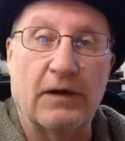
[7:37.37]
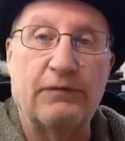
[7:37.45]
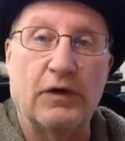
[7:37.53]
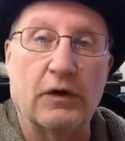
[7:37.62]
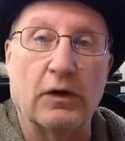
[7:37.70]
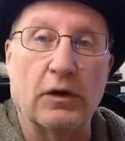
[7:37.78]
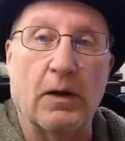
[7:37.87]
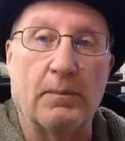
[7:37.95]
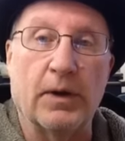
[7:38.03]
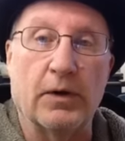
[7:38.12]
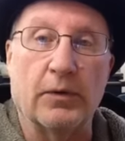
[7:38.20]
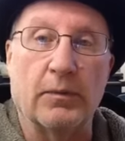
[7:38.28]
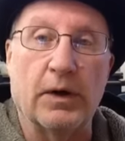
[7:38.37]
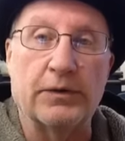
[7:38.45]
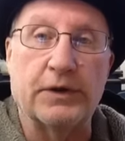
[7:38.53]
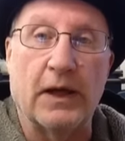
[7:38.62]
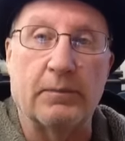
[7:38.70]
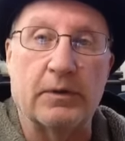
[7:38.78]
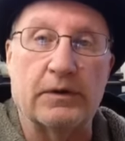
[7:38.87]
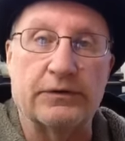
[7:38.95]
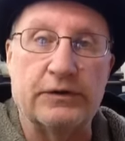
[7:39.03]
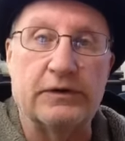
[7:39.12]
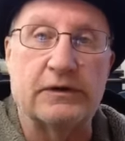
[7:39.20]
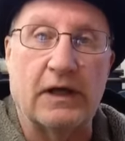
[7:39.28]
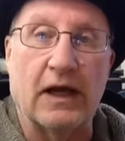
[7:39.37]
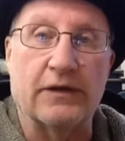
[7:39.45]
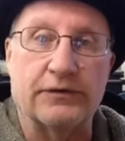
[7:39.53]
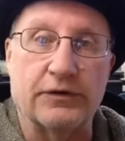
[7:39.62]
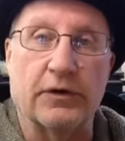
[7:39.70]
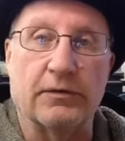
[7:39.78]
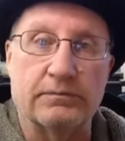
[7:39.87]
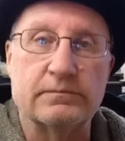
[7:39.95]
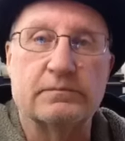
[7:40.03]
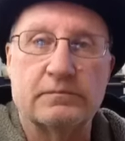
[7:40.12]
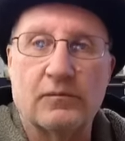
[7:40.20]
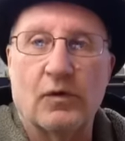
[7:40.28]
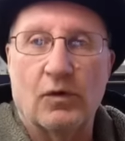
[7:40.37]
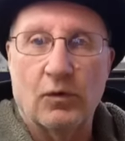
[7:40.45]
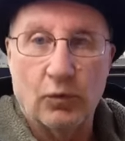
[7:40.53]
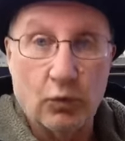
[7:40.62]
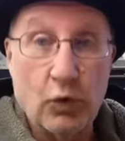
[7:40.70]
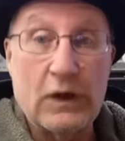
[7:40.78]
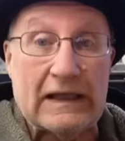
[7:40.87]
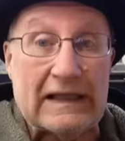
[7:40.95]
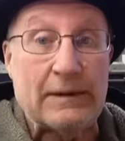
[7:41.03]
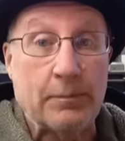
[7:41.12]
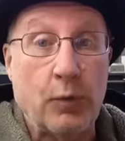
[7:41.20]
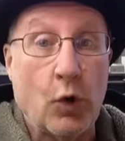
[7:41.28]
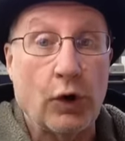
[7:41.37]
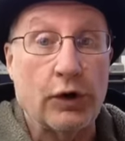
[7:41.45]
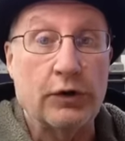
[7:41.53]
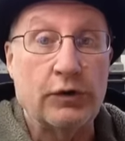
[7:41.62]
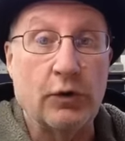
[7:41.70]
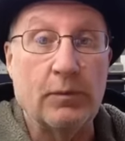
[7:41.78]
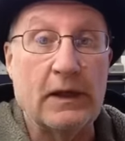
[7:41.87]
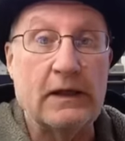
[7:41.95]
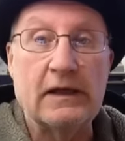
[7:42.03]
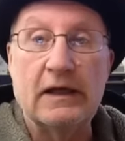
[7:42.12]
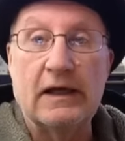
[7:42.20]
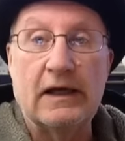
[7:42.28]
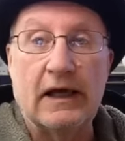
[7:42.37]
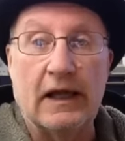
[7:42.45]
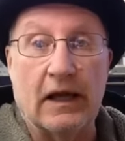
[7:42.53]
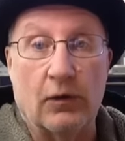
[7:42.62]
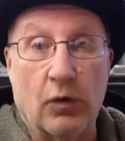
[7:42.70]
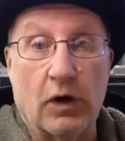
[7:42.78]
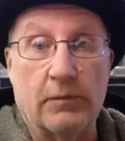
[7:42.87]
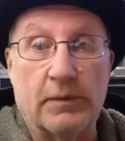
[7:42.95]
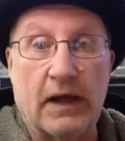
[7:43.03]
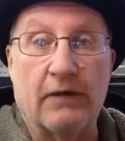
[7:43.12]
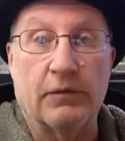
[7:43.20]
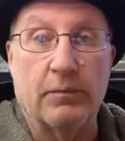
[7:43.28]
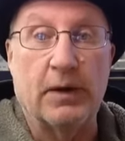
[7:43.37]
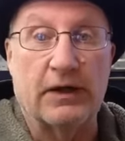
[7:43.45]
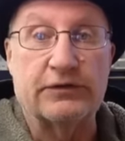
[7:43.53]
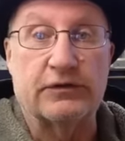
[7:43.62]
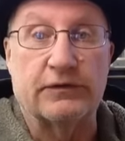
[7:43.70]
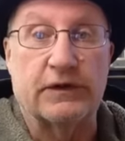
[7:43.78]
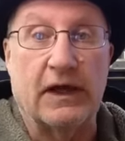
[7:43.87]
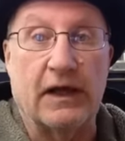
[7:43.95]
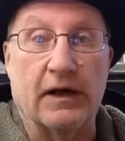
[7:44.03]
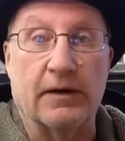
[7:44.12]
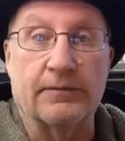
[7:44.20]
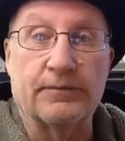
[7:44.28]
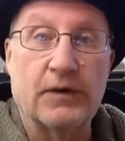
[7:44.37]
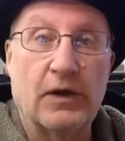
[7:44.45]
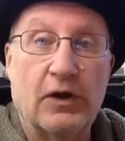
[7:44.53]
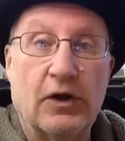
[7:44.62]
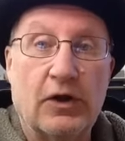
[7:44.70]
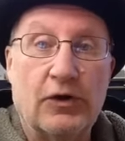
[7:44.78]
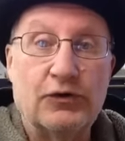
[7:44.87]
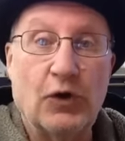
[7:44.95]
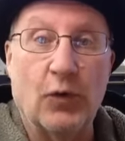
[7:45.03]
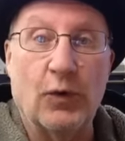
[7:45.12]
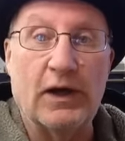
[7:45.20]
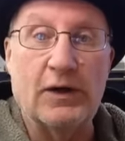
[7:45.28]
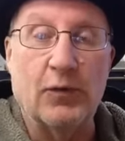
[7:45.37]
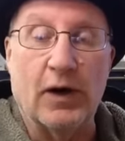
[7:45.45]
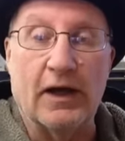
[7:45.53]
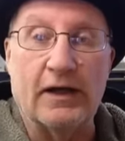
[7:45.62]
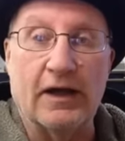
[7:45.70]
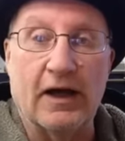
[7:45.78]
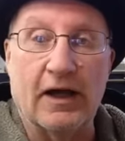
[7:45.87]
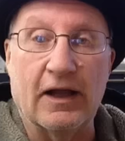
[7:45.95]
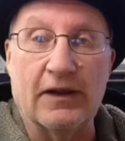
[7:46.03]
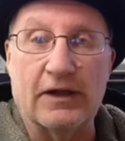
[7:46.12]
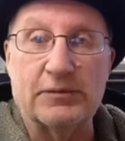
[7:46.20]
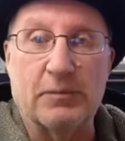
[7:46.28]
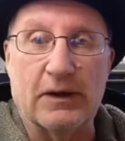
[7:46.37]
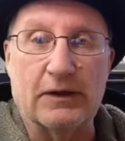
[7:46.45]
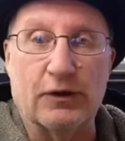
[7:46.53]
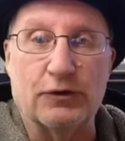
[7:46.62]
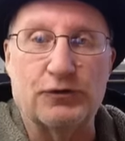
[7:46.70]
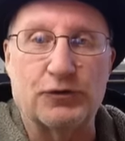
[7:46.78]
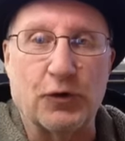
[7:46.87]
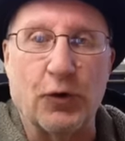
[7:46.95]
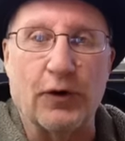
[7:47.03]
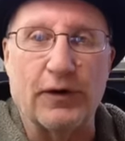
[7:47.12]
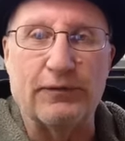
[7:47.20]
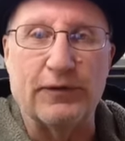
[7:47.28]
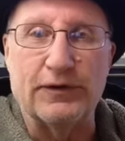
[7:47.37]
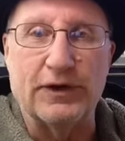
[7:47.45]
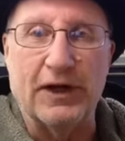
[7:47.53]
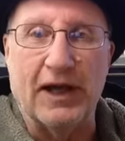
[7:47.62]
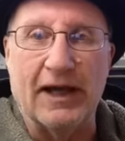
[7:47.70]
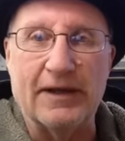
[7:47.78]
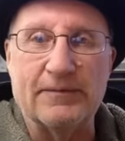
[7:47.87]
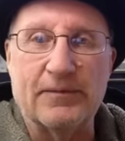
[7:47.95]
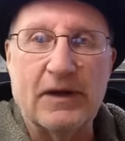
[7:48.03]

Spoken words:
feel a lot better about that because these cats are real important to me and I want them to have the best of care. So anyway, that's my little story for today.